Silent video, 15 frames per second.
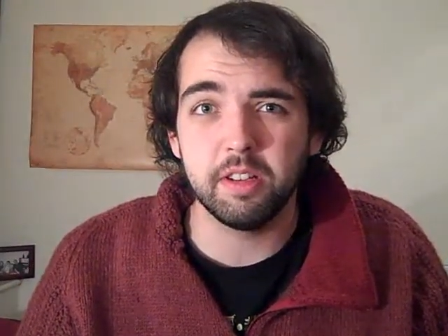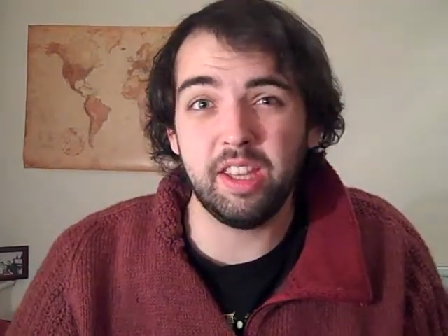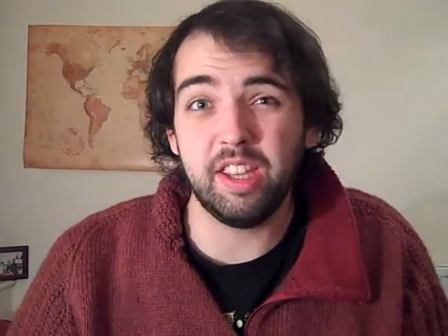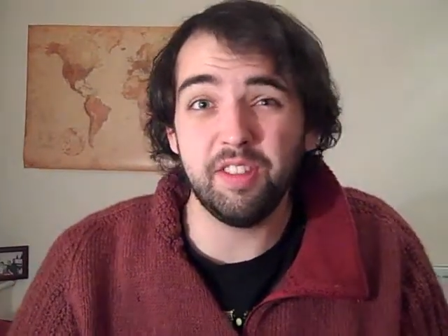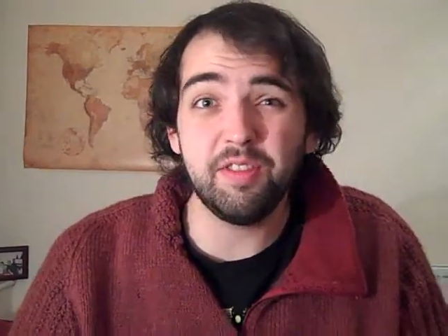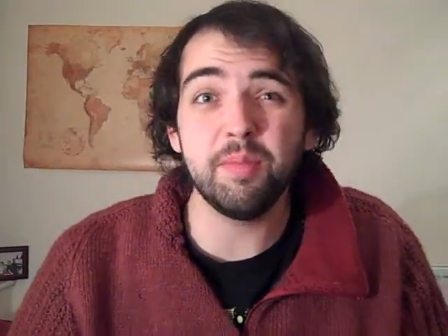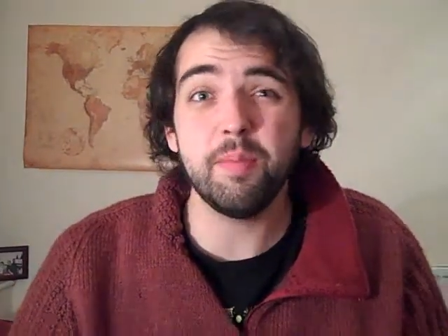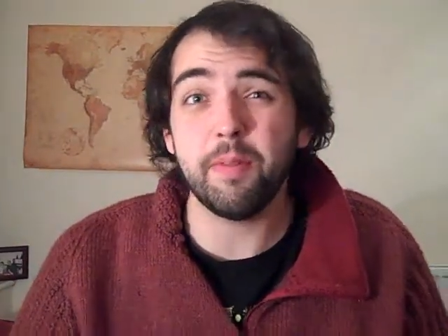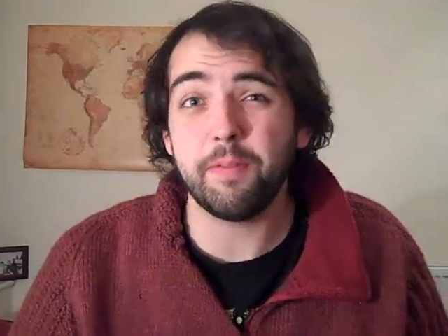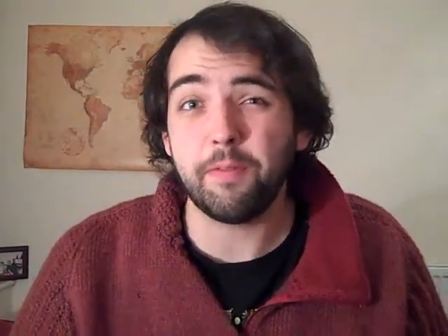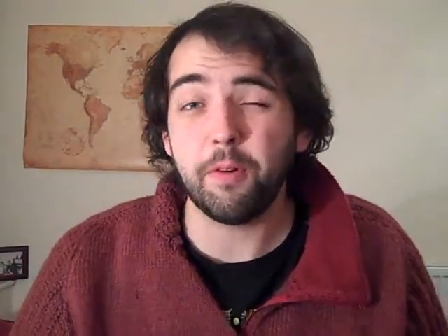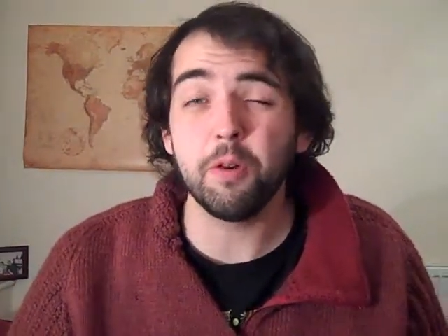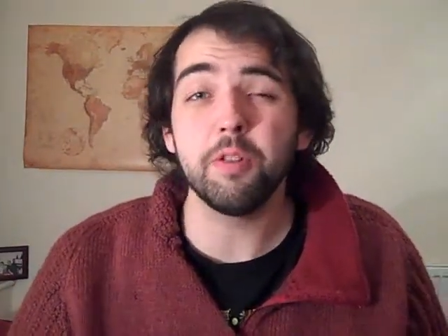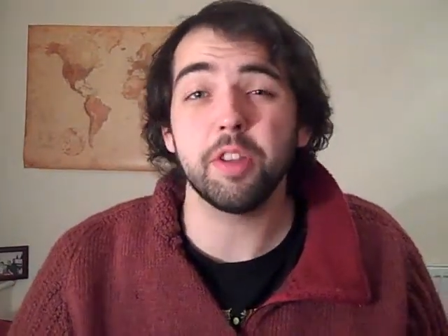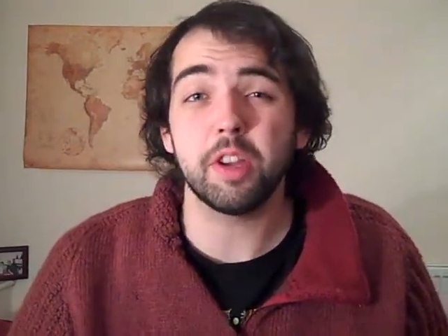Even
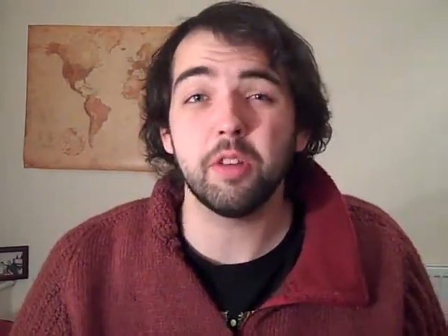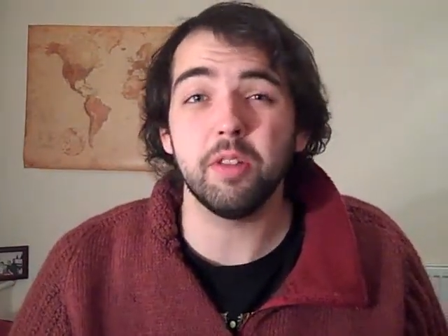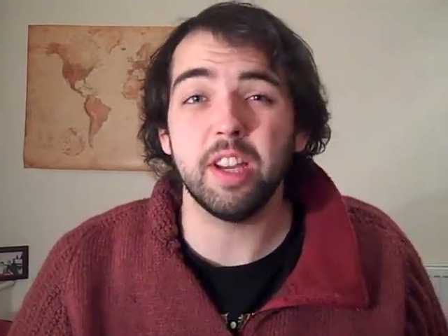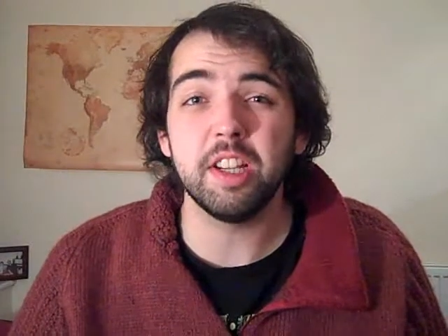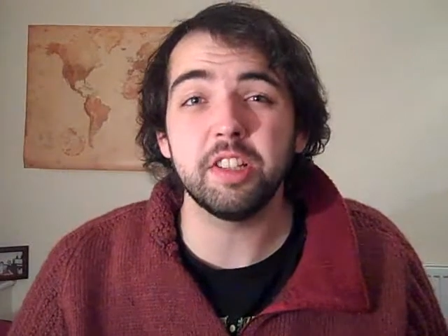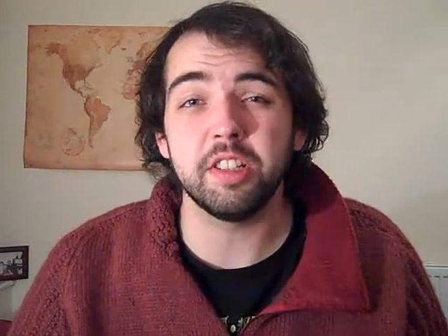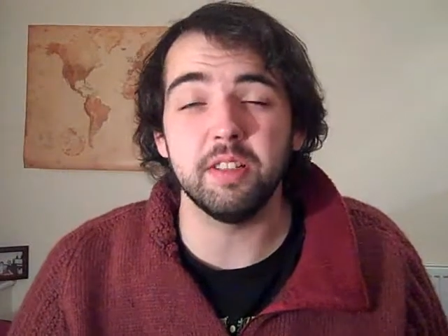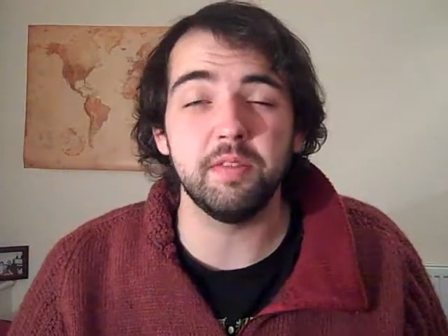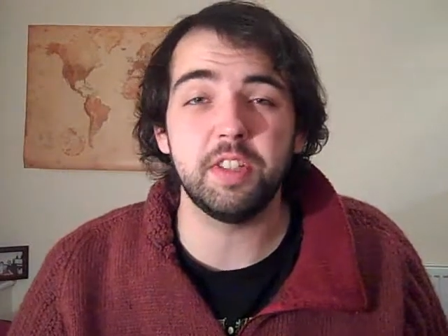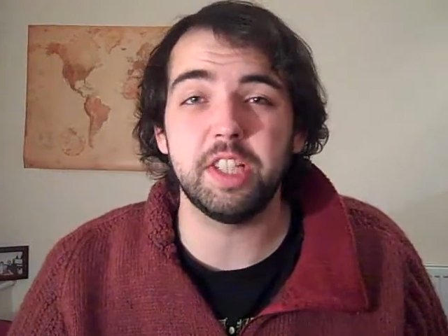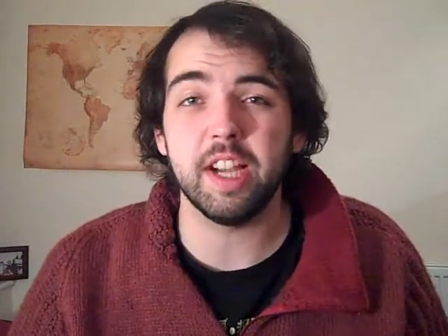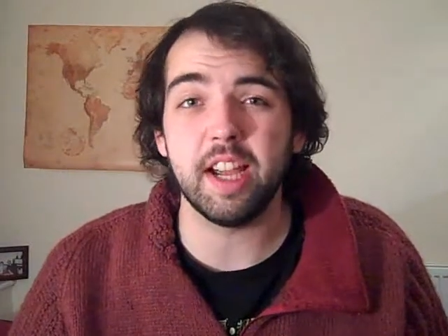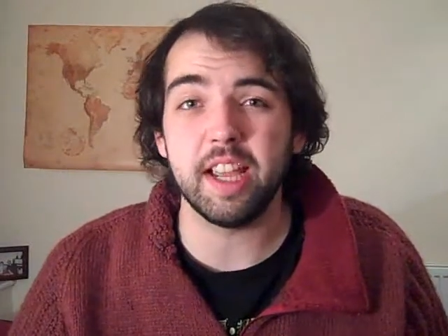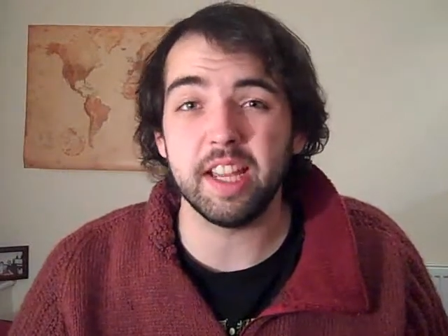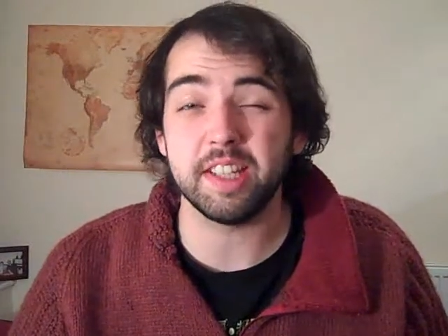before the creation of
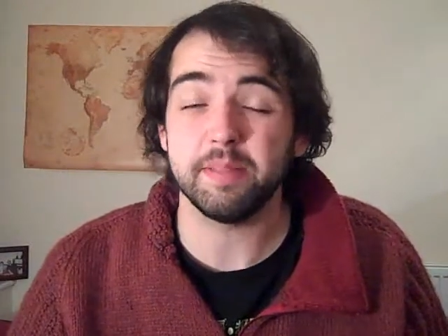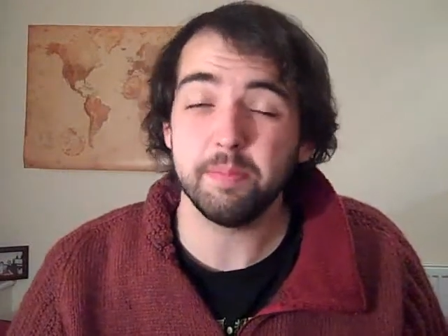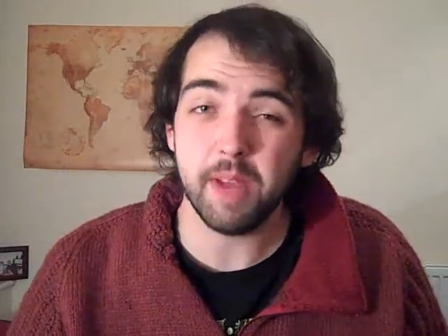GIS,